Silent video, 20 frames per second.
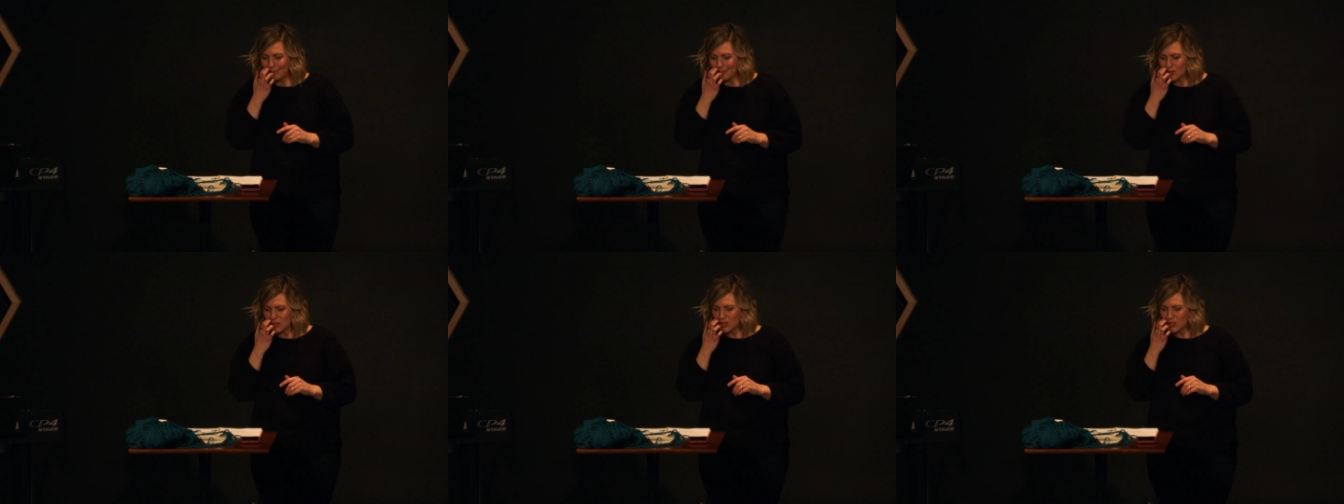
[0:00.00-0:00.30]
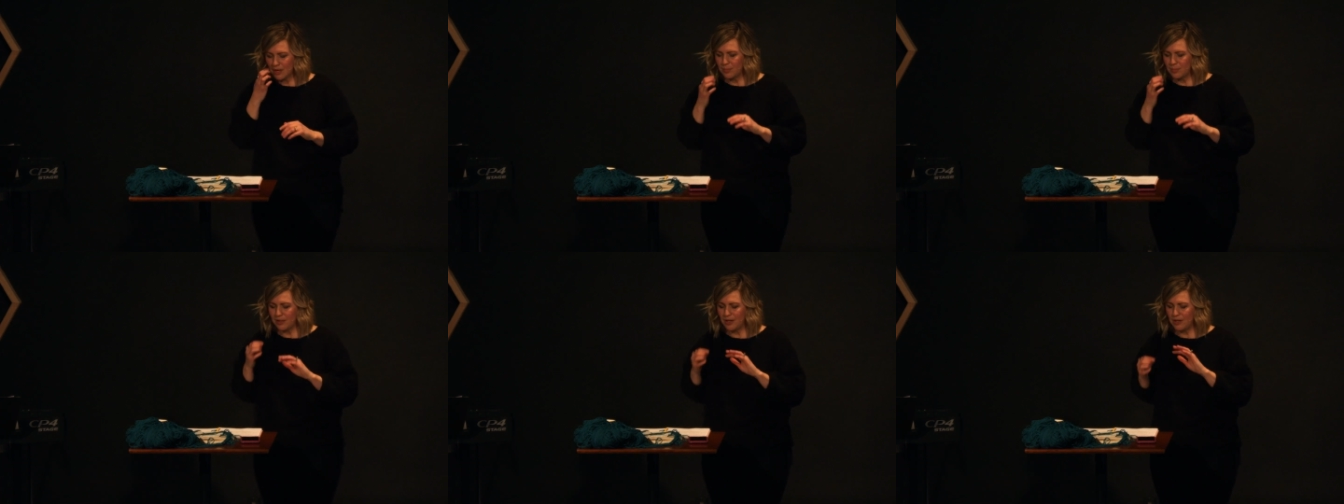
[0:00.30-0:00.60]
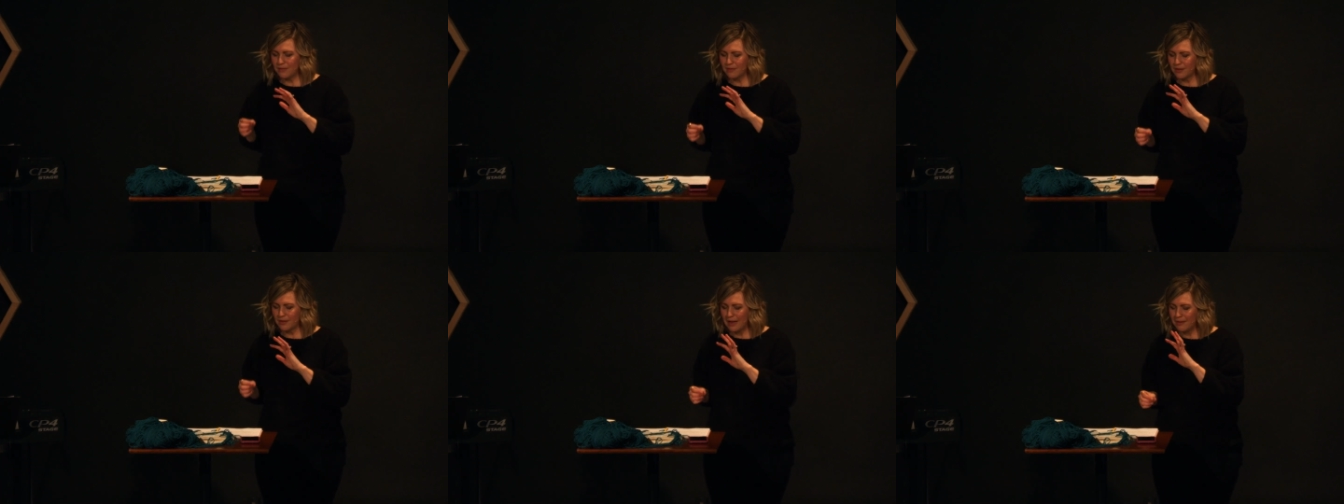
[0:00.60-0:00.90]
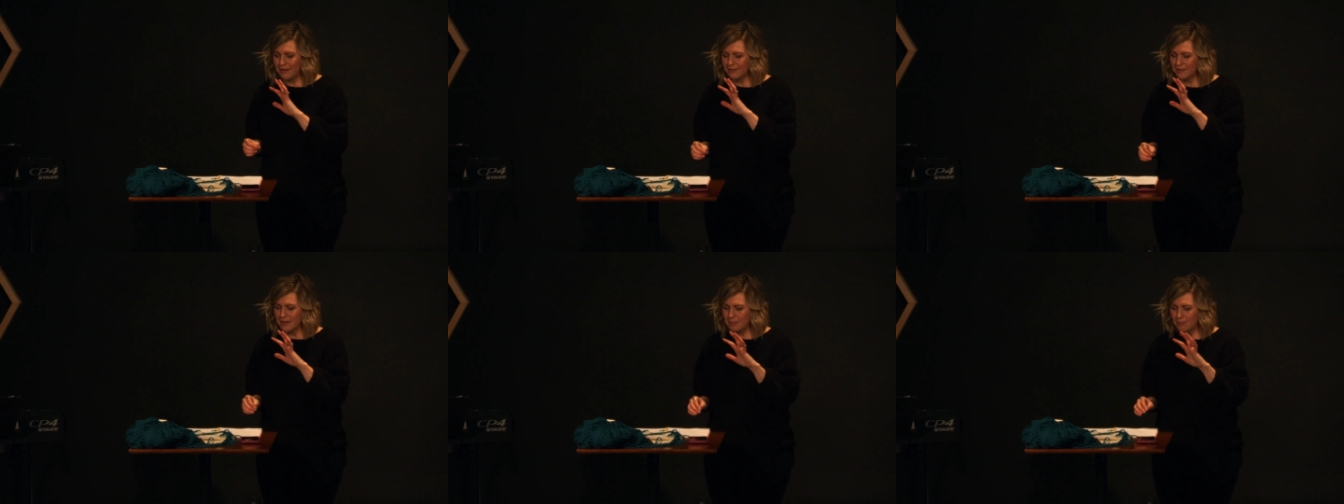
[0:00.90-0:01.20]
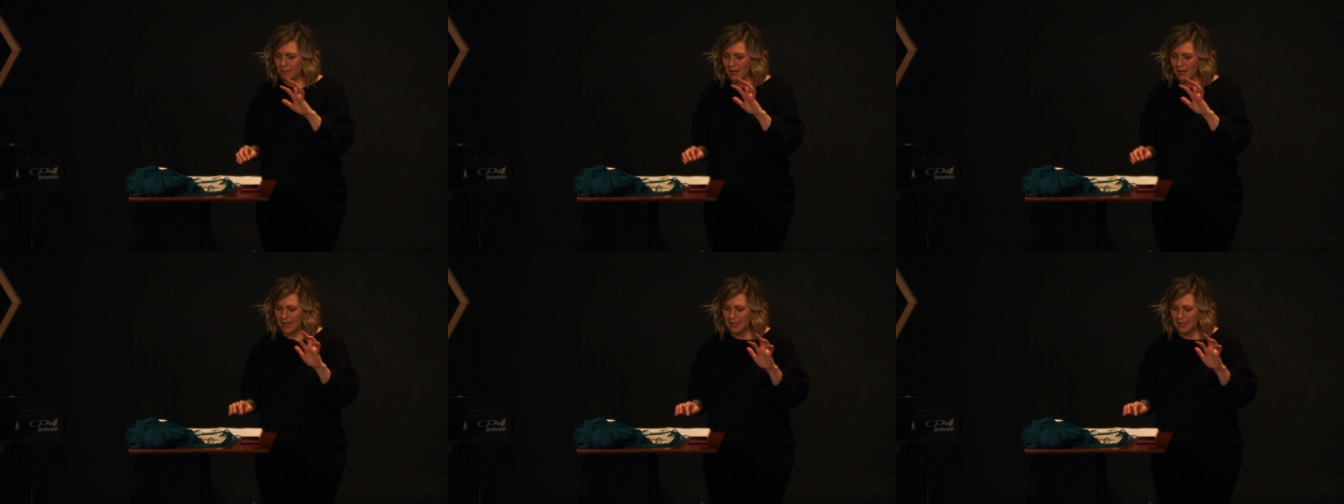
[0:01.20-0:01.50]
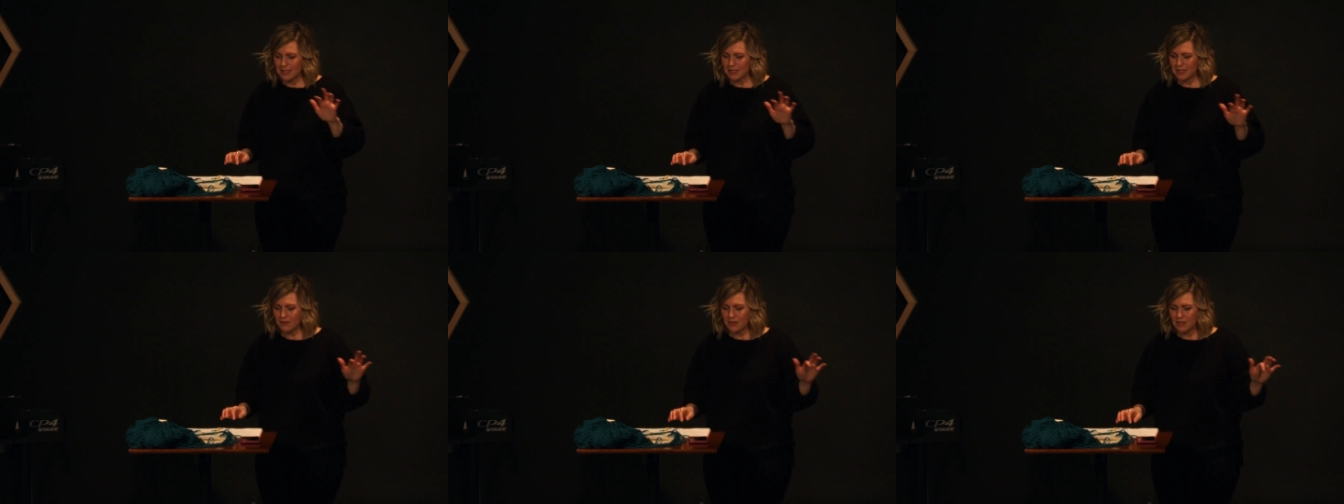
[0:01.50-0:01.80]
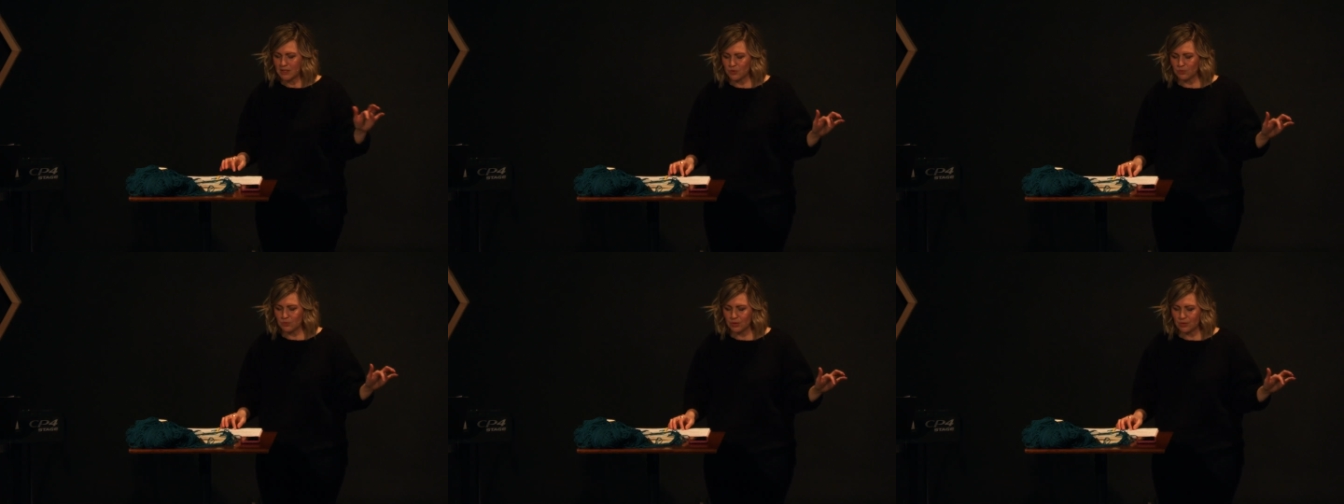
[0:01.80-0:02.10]
So I pray over every mind in
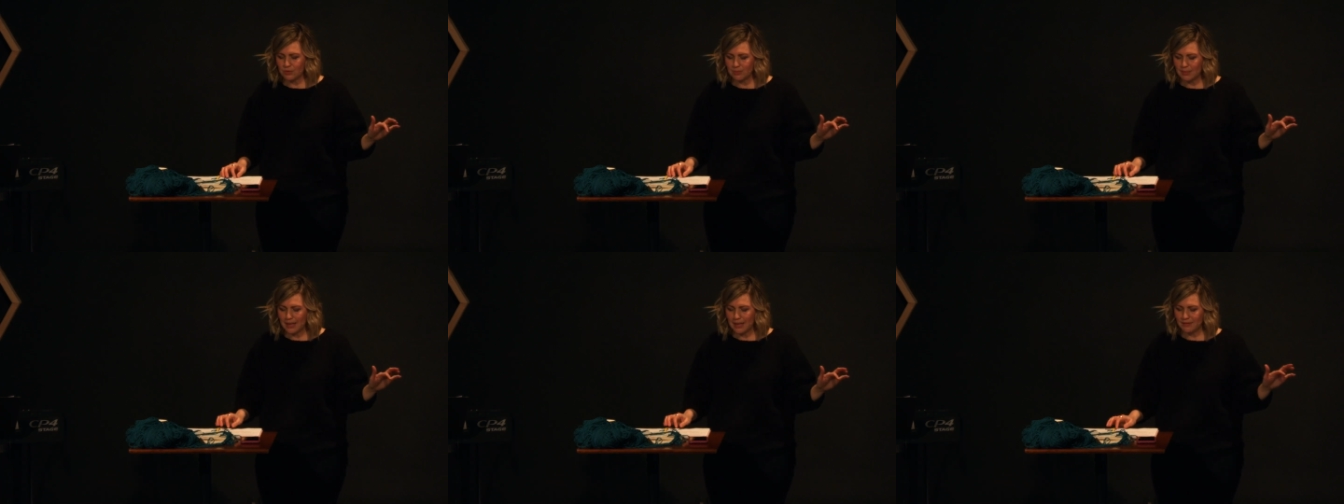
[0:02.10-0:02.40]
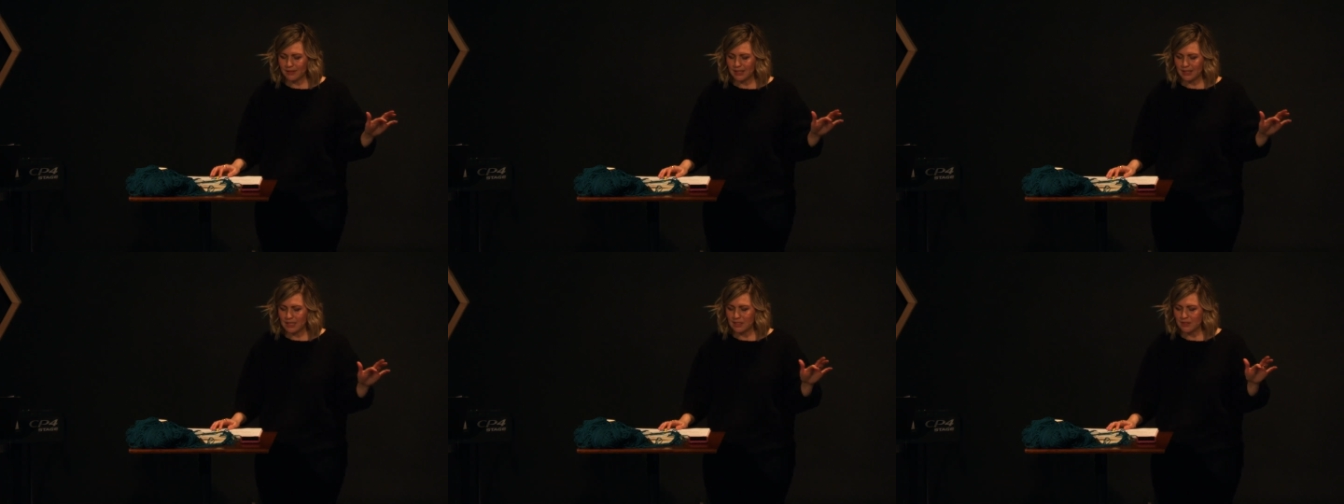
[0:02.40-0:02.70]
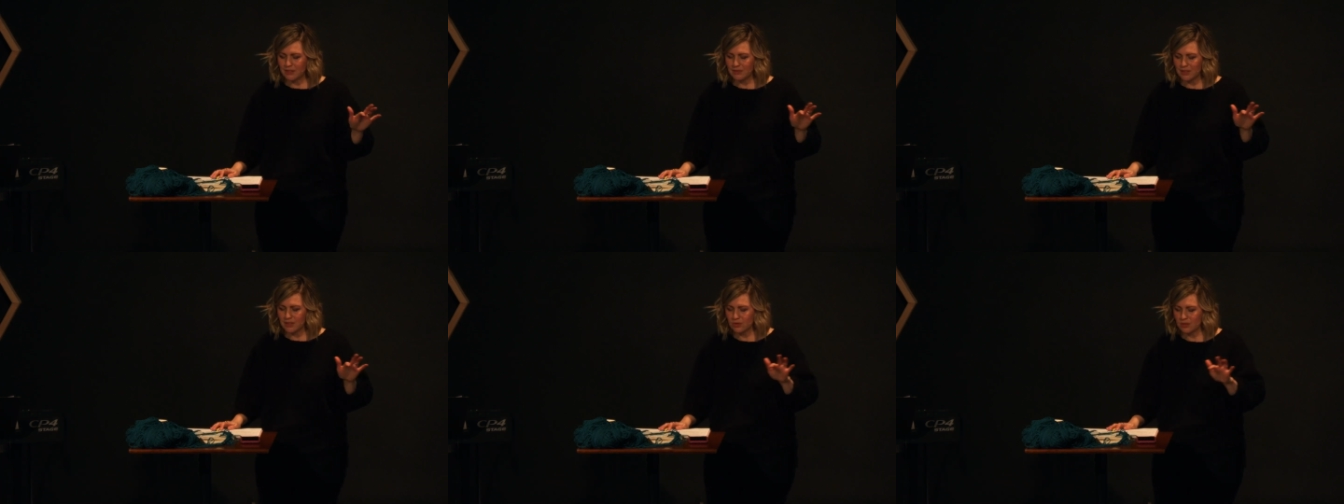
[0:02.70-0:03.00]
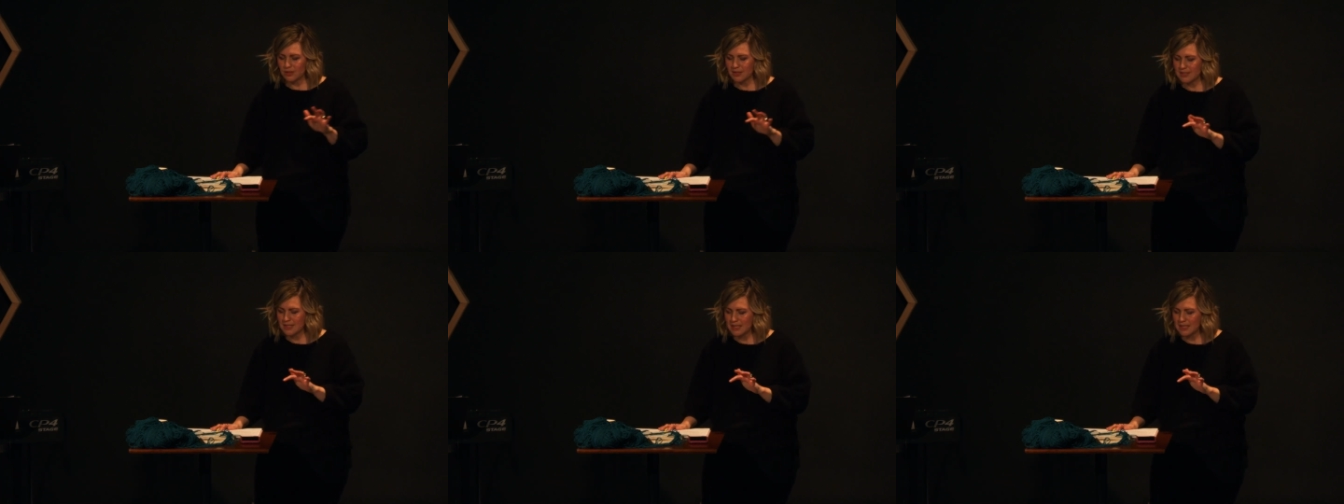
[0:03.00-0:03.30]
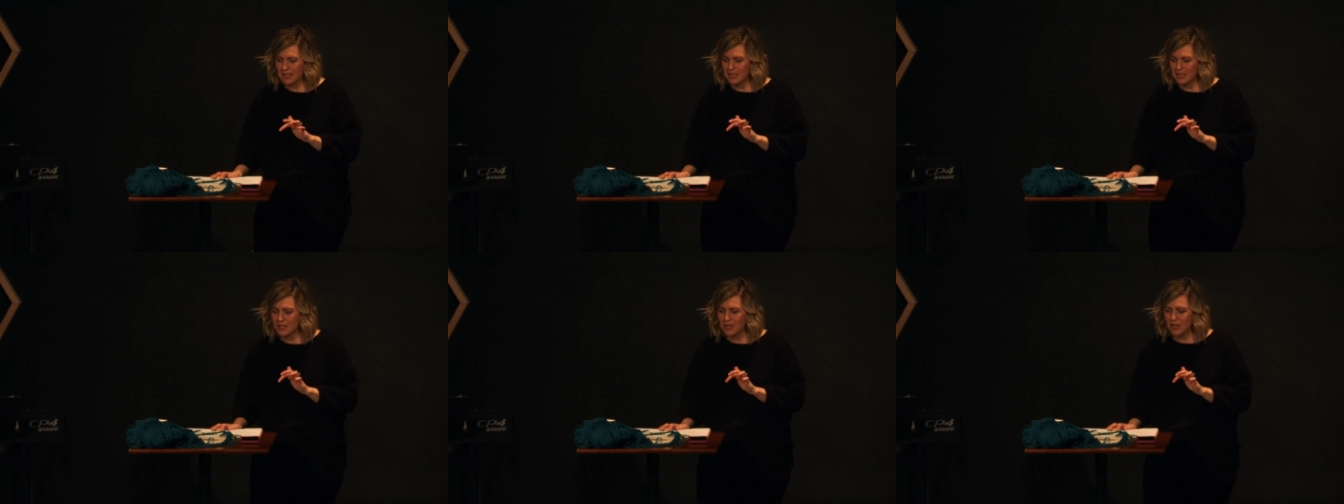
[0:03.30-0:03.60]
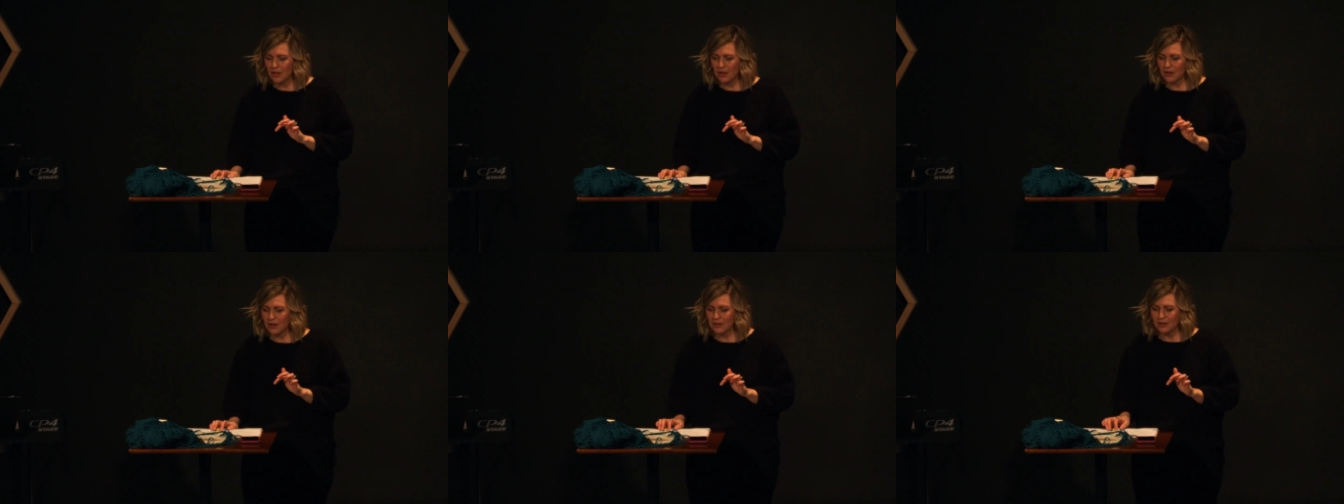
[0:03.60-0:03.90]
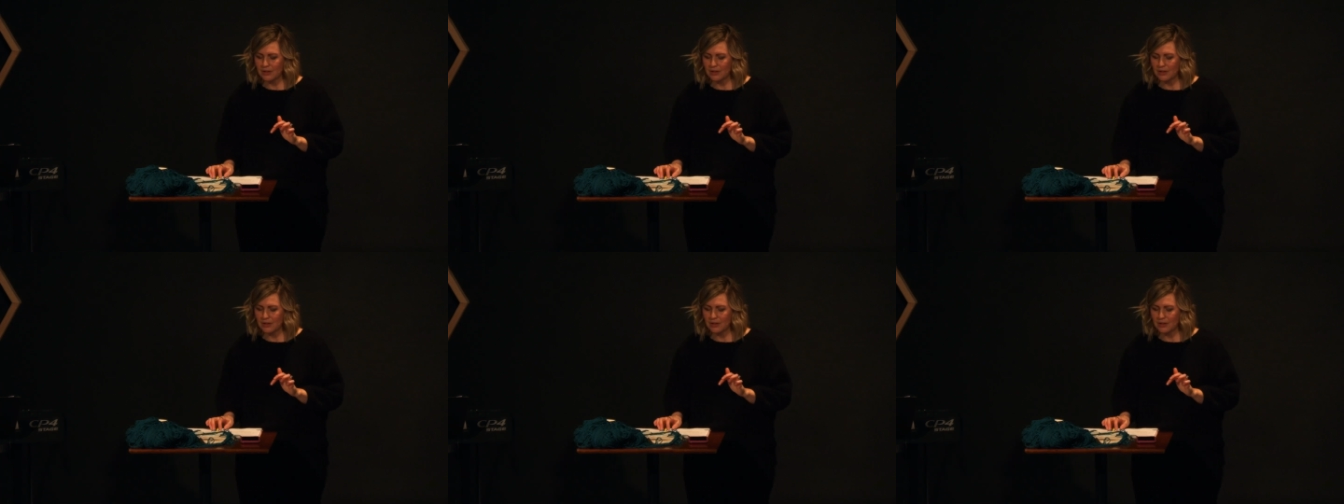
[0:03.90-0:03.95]
this room, every individual sitting here,